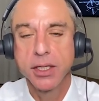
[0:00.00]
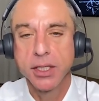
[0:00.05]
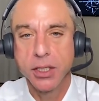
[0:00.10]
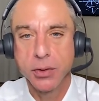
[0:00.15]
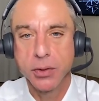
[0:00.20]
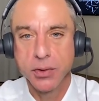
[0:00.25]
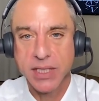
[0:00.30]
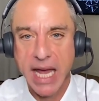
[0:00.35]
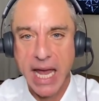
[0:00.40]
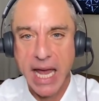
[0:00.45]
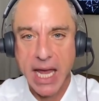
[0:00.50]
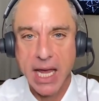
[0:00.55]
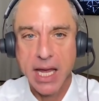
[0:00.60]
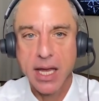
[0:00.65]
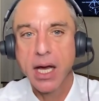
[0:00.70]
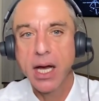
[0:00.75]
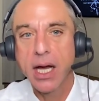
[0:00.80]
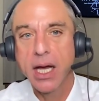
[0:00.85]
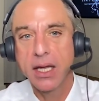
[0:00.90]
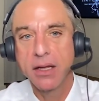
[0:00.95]
use
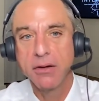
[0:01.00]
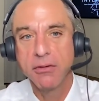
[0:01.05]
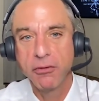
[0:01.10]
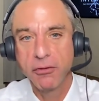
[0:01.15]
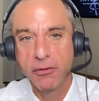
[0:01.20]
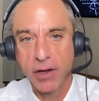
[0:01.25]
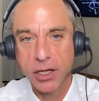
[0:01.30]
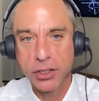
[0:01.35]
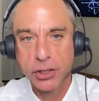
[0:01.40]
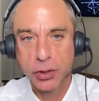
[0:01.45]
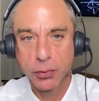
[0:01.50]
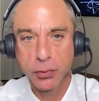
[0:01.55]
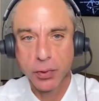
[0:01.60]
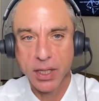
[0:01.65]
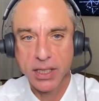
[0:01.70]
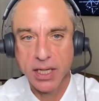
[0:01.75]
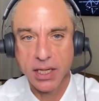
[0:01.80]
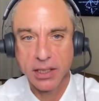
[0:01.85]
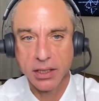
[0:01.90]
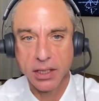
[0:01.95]
AI and facial
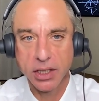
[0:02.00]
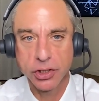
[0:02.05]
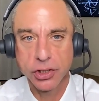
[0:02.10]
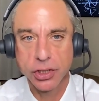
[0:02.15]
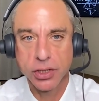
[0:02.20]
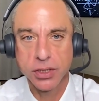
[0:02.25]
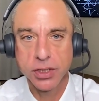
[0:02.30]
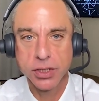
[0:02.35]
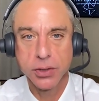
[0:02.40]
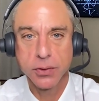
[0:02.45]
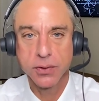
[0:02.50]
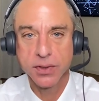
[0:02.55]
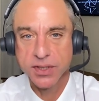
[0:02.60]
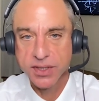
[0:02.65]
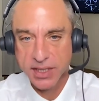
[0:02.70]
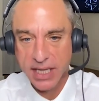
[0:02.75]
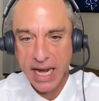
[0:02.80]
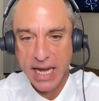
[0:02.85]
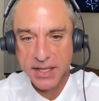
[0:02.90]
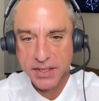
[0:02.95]
recognition to
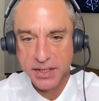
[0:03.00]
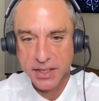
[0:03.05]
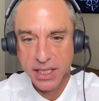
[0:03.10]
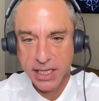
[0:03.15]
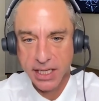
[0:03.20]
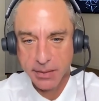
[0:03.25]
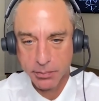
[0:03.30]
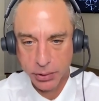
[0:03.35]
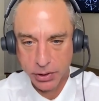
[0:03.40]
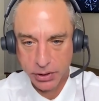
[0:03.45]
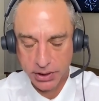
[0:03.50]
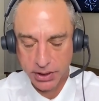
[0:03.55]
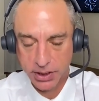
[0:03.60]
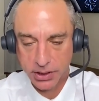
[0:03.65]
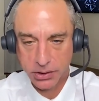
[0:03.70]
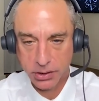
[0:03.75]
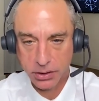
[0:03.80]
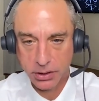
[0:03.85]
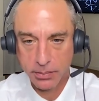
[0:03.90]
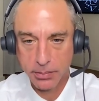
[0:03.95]
assassinate
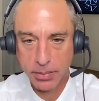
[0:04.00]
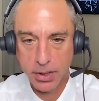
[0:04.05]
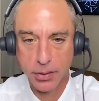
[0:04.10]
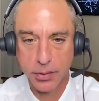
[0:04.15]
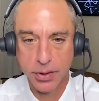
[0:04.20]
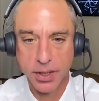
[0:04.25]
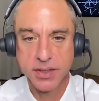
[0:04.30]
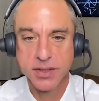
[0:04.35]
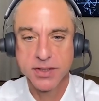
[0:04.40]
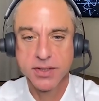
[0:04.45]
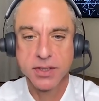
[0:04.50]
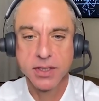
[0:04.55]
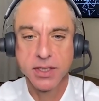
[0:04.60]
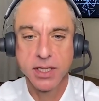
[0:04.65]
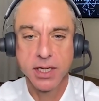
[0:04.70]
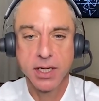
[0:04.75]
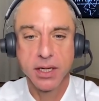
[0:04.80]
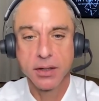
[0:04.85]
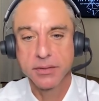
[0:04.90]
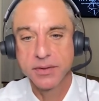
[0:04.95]
political opponents. You
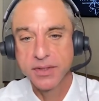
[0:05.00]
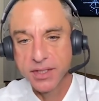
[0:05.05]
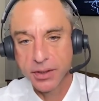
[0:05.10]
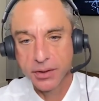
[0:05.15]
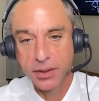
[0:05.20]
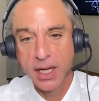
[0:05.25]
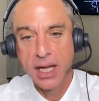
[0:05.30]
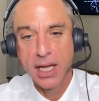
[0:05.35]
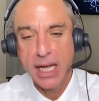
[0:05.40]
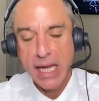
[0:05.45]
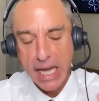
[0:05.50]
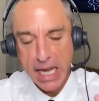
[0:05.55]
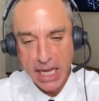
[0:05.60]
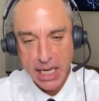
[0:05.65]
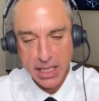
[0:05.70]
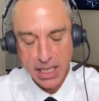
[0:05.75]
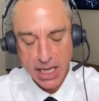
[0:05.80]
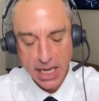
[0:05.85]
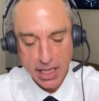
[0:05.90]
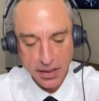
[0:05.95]
know, so
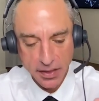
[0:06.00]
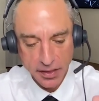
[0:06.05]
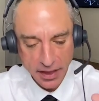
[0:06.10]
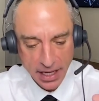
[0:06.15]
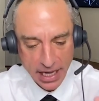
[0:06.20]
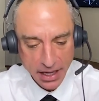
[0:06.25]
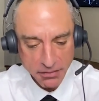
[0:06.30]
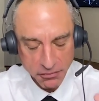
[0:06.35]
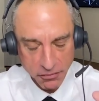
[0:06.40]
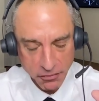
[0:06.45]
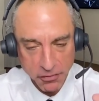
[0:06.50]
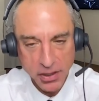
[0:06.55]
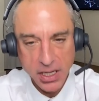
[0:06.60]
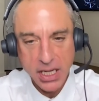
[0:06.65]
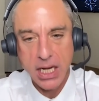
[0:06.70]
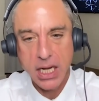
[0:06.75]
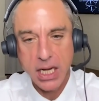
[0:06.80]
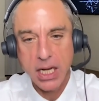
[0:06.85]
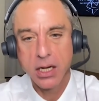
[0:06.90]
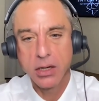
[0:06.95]
in that
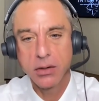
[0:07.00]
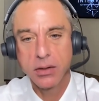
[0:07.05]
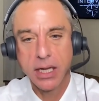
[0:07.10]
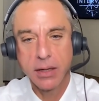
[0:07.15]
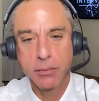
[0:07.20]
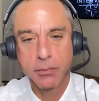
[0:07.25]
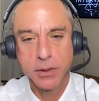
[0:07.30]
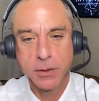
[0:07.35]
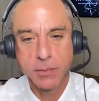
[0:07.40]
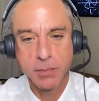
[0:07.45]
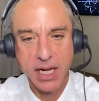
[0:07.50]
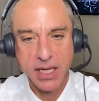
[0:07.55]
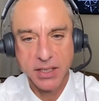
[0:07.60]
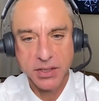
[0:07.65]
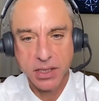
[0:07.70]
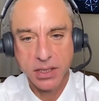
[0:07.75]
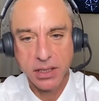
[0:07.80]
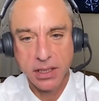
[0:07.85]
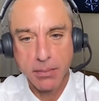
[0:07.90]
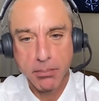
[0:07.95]
video, it was
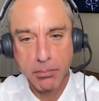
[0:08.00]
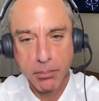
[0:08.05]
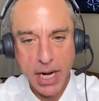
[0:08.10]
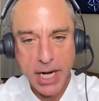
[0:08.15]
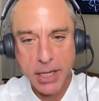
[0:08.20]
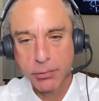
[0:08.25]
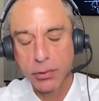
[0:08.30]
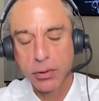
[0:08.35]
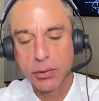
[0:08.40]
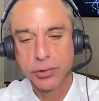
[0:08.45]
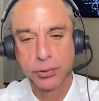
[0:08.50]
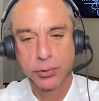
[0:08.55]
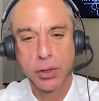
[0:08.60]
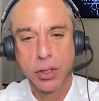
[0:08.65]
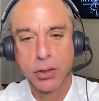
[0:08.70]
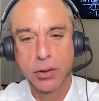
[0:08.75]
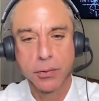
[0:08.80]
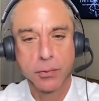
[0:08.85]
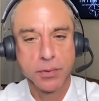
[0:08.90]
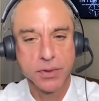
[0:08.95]
basically a micro
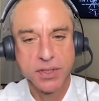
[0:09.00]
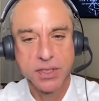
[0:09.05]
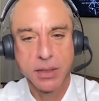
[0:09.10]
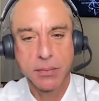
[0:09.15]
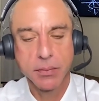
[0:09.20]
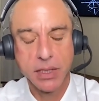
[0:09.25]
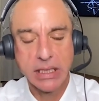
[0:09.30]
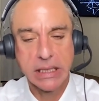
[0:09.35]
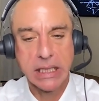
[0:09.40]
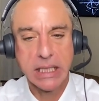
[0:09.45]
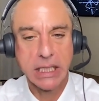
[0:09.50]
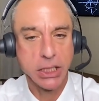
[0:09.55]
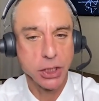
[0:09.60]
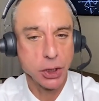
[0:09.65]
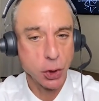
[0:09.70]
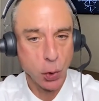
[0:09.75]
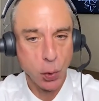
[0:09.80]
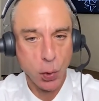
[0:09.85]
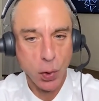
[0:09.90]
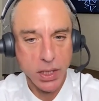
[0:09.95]
drone with something like a
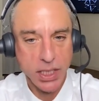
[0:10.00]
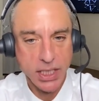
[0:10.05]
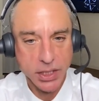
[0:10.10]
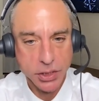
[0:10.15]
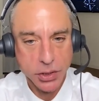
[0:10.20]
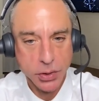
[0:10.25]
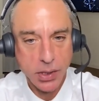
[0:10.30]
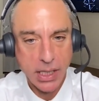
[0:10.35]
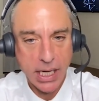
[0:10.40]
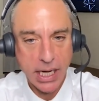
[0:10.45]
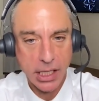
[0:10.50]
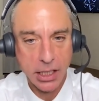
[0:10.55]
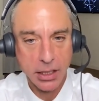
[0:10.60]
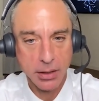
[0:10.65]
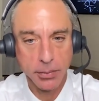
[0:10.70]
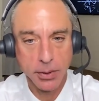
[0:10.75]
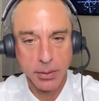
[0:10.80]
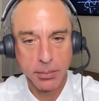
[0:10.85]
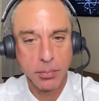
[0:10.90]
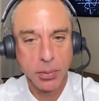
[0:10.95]
22
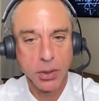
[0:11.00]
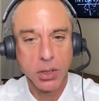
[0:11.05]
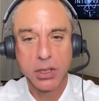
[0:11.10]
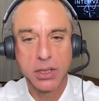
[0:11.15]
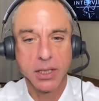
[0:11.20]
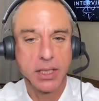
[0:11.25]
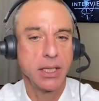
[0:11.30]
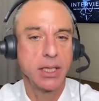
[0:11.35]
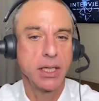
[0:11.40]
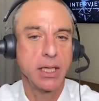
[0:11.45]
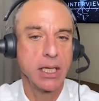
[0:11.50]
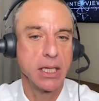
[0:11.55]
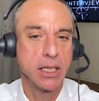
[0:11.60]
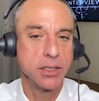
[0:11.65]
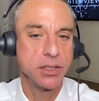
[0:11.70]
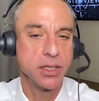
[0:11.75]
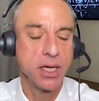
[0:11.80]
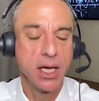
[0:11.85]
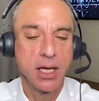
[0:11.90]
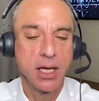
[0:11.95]
caliber bullet. And